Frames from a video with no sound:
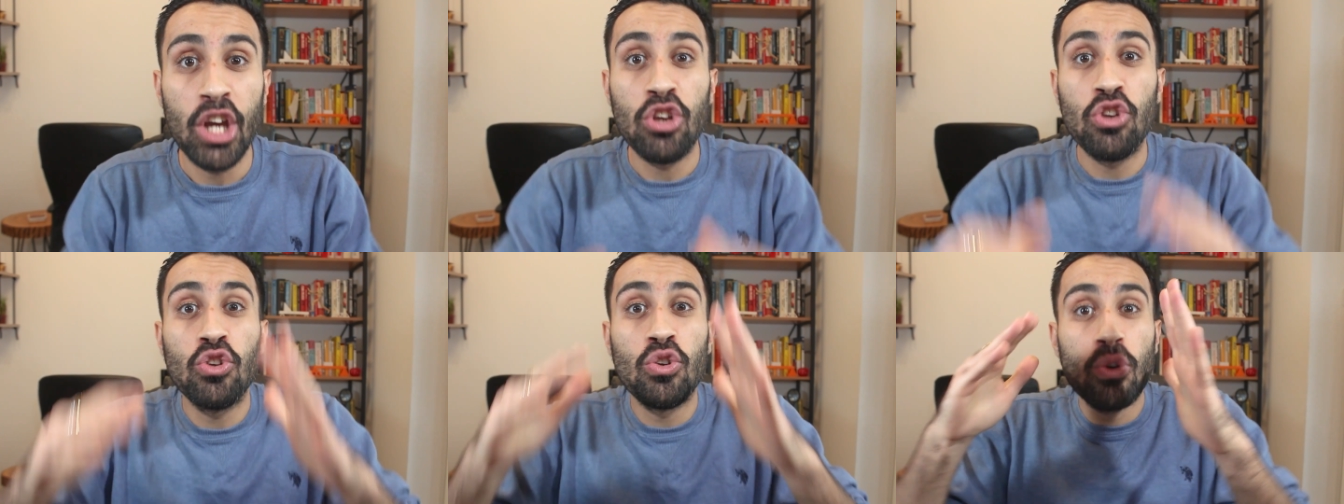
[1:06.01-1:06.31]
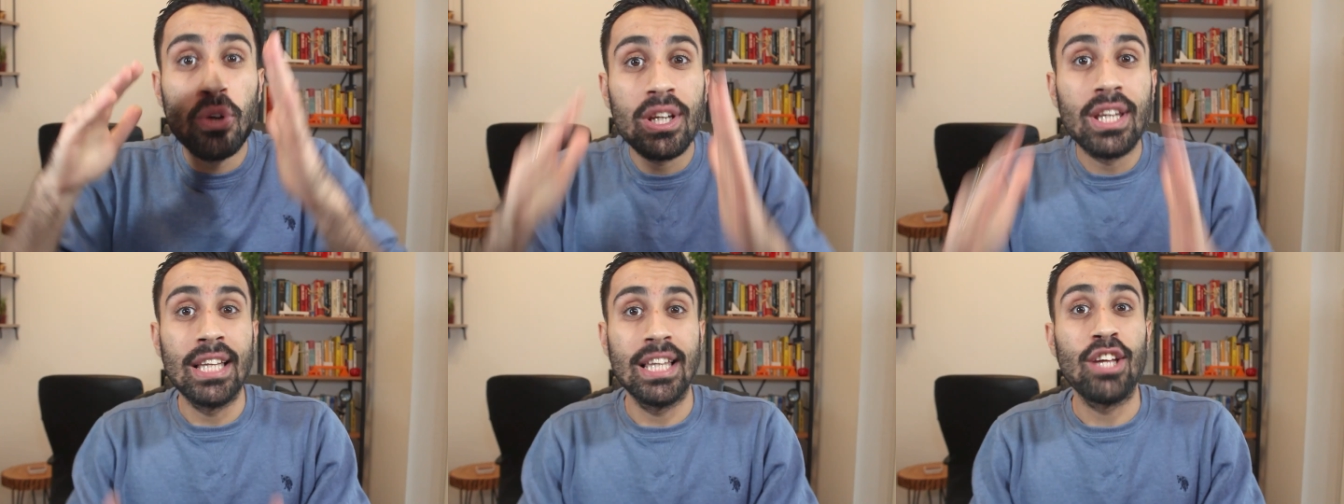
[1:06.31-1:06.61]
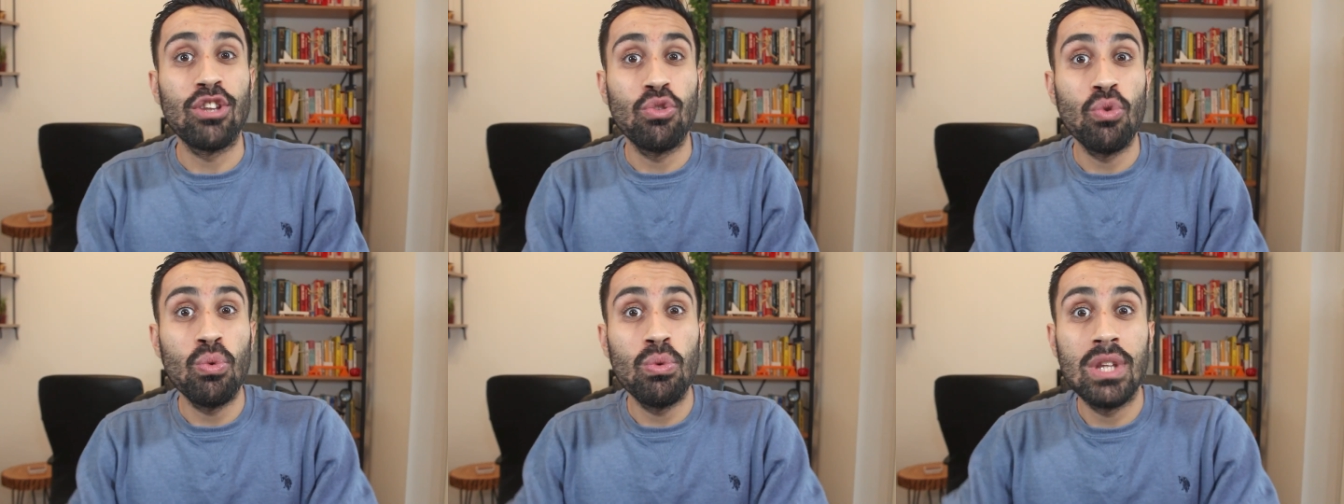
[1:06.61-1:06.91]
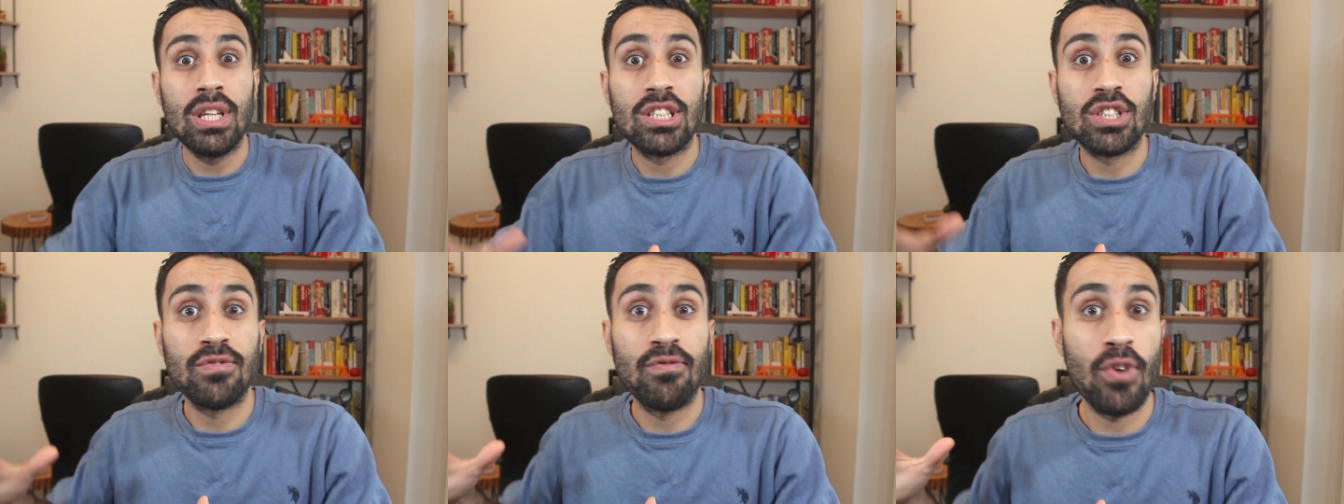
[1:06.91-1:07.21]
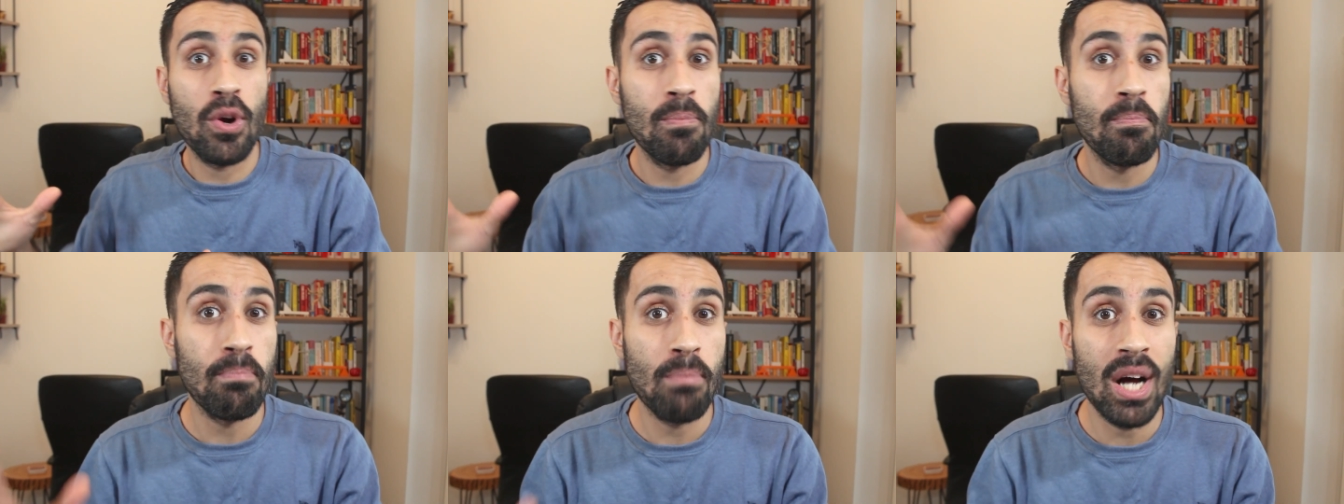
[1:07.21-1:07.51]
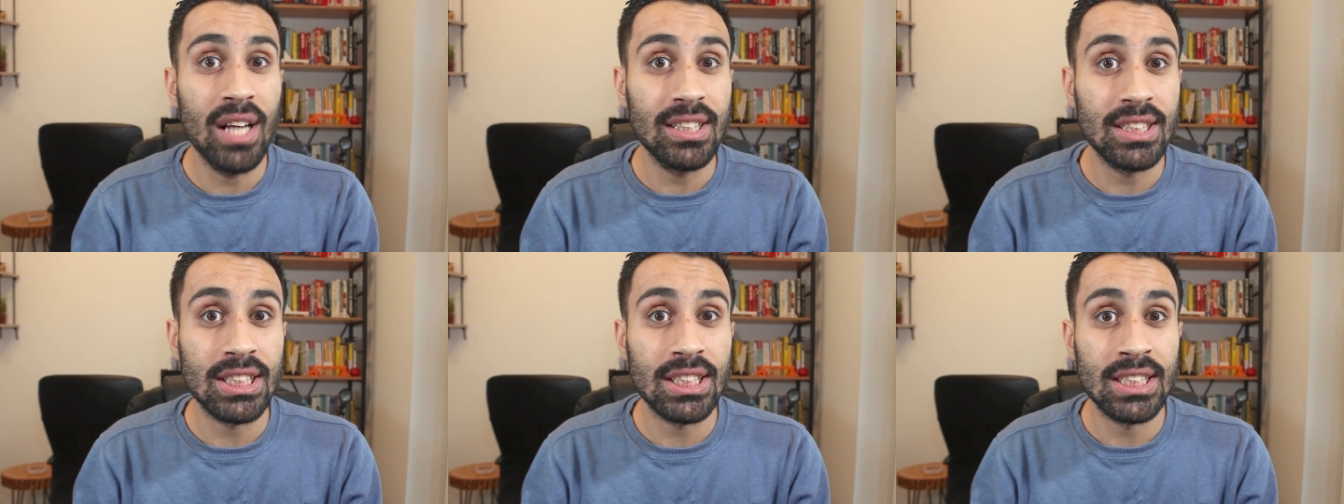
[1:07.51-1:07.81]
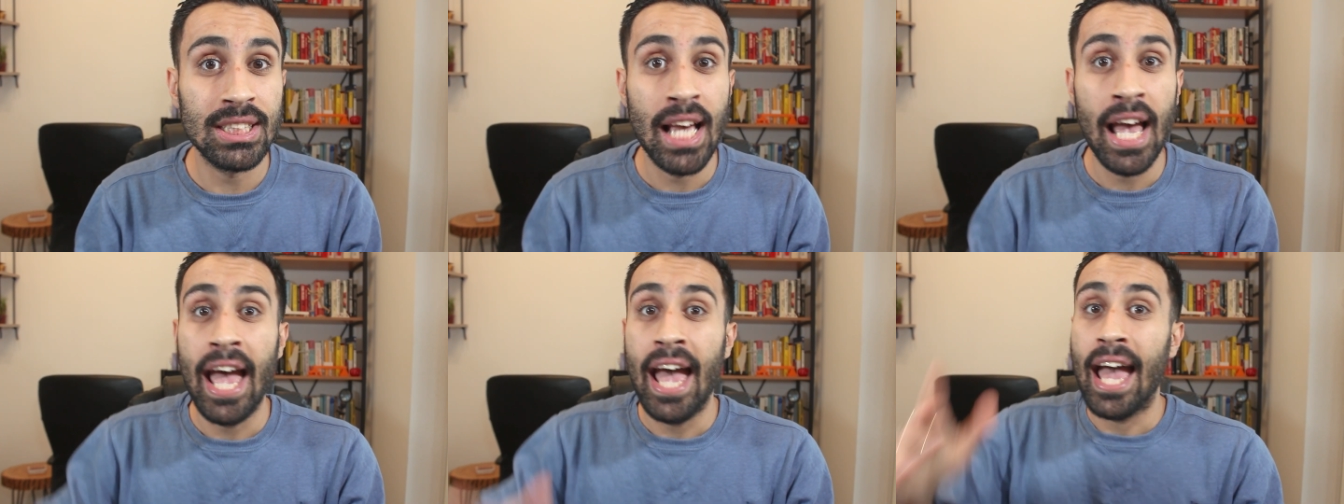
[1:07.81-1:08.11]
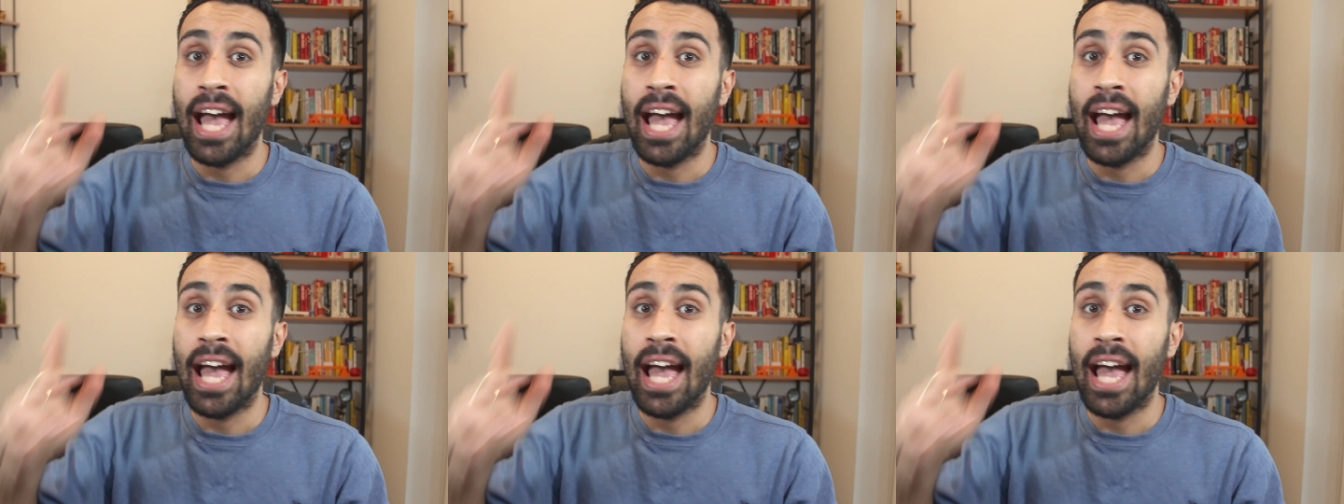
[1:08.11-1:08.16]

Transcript: You're gonna do this for months,